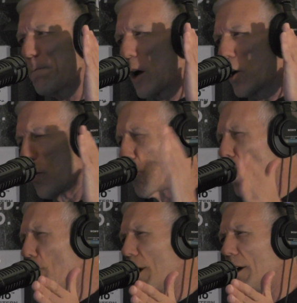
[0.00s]

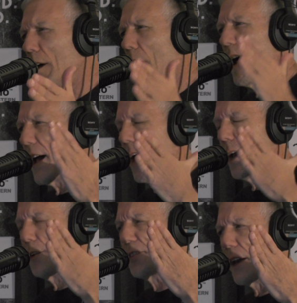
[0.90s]
Corona
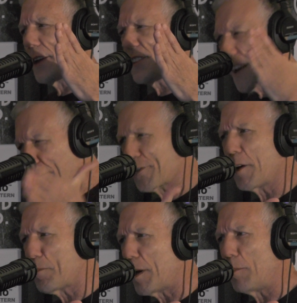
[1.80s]
has
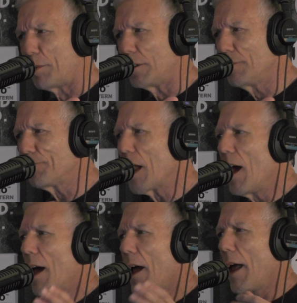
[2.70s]
tested people,
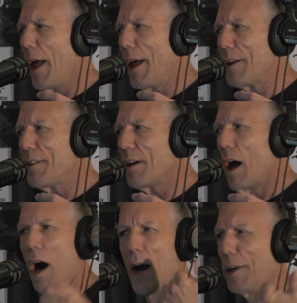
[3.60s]
and
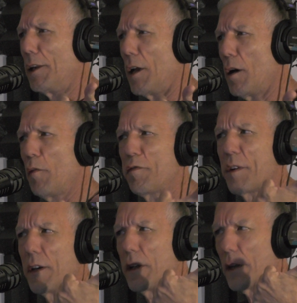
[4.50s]
I love
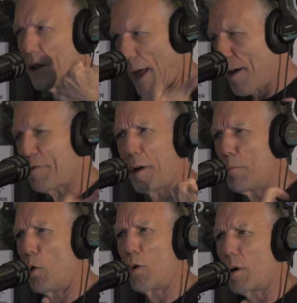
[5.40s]
laughing
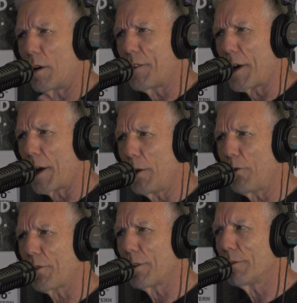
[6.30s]
more than I
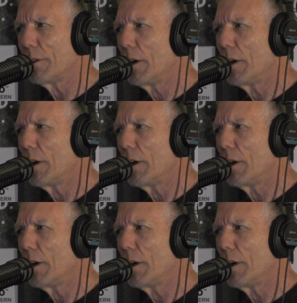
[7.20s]
used to.